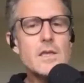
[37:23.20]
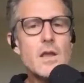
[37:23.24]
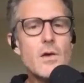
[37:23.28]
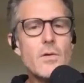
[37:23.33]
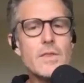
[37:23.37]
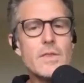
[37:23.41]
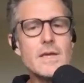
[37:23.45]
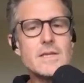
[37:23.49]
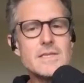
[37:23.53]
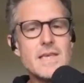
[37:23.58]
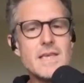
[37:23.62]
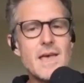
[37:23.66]
know
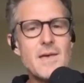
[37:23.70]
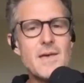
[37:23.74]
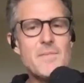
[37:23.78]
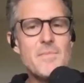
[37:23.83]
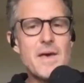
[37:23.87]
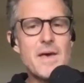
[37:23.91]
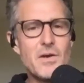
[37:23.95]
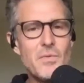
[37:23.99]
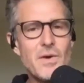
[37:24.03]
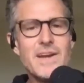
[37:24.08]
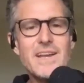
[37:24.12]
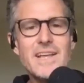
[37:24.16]
what they say
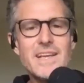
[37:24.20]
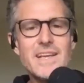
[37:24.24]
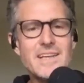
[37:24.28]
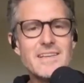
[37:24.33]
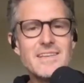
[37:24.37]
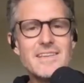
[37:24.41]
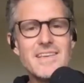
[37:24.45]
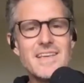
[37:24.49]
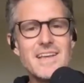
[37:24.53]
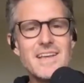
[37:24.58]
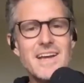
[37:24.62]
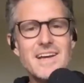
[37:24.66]
about a
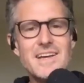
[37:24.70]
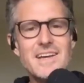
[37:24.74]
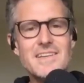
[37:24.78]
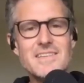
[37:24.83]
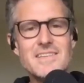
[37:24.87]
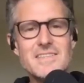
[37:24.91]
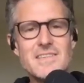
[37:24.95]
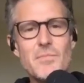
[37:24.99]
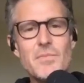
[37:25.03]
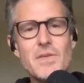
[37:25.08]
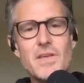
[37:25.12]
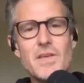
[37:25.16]
wedding. You know,
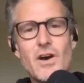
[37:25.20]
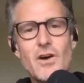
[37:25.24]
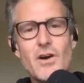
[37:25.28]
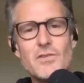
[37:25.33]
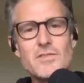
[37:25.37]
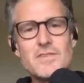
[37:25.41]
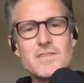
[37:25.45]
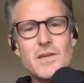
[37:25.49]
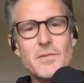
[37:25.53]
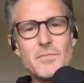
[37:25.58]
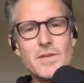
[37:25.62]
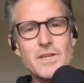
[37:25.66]
something
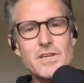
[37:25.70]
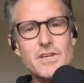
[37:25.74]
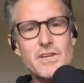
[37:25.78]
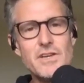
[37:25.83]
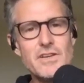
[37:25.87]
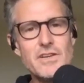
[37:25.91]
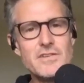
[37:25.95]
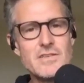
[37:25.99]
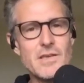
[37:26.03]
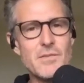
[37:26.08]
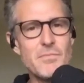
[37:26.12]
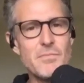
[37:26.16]
old, something
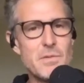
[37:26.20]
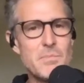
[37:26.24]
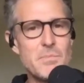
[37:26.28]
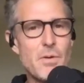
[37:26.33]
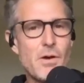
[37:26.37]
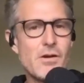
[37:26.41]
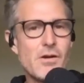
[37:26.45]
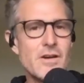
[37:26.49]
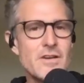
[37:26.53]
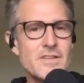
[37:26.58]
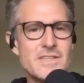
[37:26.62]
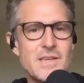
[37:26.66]
new, something
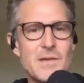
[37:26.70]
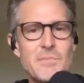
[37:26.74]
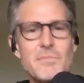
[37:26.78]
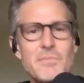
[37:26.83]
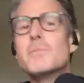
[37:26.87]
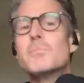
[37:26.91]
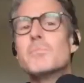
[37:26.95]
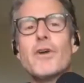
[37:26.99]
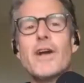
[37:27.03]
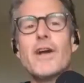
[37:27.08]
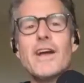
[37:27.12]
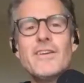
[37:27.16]
borrowed, something
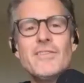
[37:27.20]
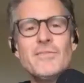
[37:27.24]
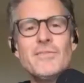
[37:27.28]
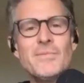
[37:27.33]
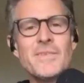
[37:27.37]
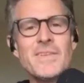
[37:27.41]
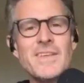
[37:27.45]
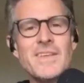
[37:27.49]
brown.